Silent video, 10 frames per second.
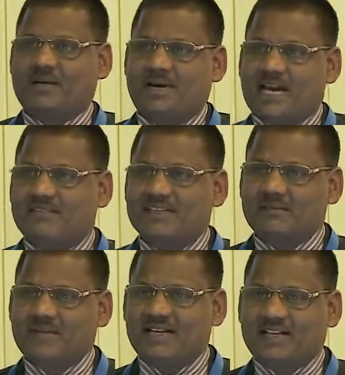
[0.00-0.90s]
But after
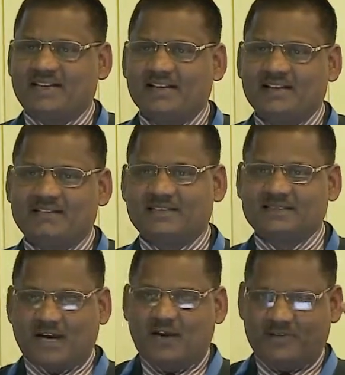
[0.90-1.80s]
the meeting,
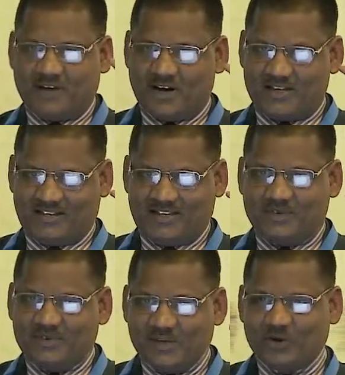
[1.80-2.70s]
things are all forgotten.
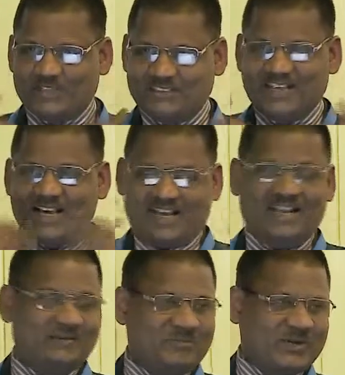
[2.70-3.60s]
We know
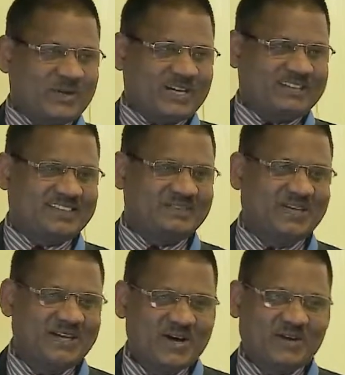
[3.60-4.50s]
this. In bureaucracy,
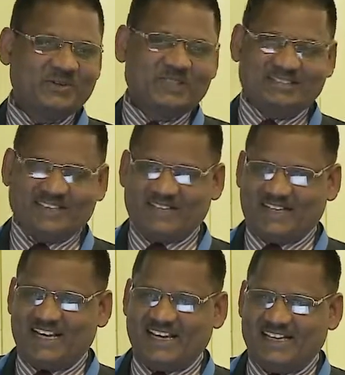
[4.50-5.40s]
we do this
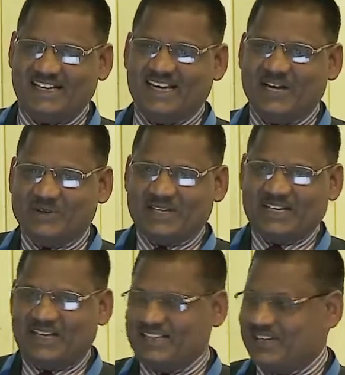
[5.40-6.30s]
every day in and day out.
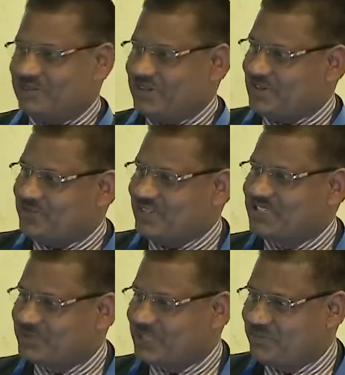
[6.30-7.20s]
And then when you are
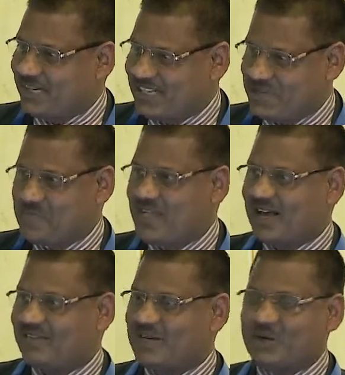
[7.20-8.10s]
finished with the meeting,
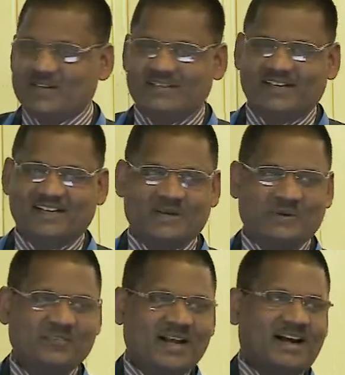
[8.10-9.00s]
we don't even,
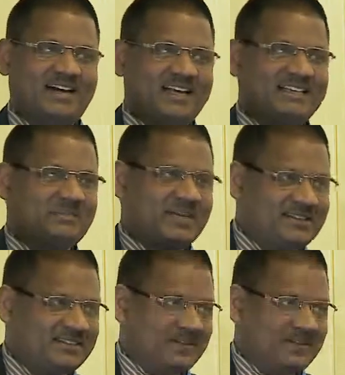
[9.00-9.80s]
take the minutes